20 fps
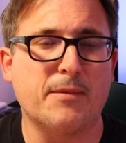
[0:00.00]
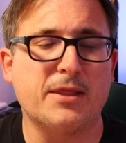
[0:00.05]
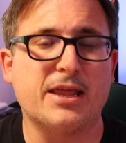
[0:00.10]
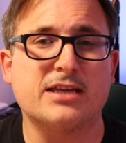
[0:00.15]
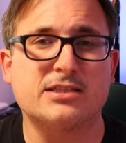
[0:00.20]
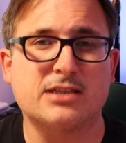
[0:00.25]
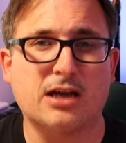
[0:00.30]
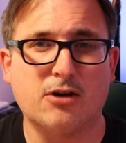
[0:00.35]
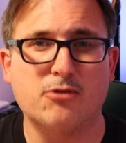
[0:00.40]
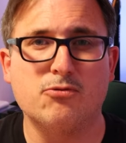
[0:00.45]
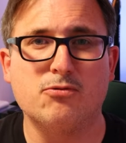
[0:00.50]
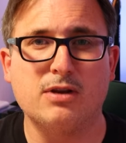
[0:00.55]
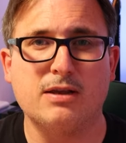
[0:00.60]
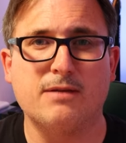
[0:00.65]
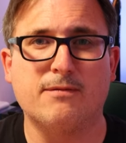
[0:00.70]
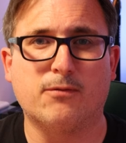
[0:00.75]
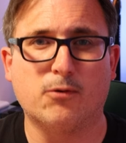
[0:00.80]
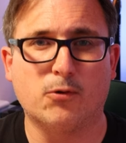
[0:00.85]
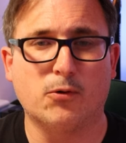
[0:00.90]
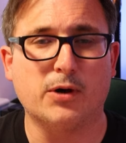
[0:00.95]
but that's
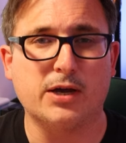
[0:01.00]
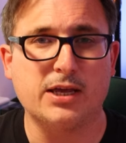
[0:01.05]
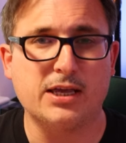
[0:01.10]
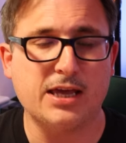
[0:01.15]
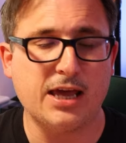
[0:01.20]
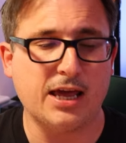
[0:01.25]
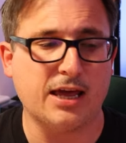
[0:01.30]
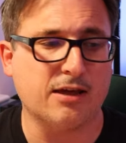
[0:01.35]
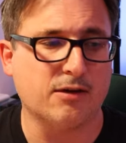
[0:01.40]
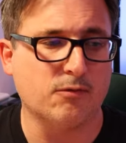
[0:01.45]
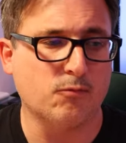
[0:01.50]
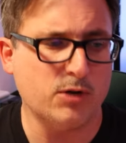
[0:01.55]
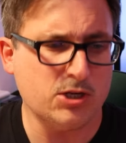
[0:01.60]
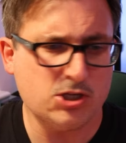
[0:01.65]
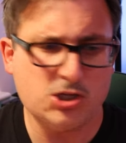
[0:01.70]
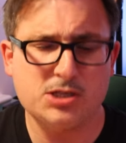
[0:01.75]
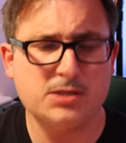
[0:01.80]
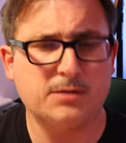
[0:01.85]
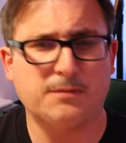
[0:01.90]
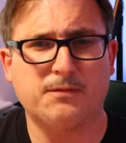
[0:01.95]
only for a year,
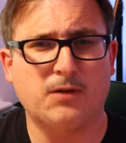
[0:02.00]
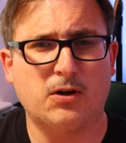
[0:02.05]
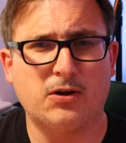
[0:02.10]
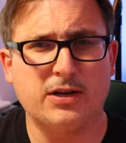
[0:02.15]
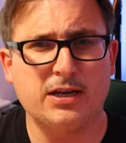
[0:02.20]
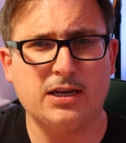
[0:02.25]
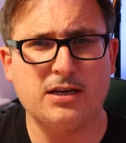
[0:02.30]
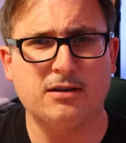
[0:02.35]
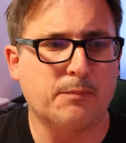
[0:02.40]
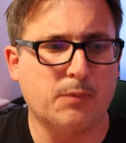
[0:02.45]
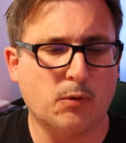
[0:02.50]
which is fine.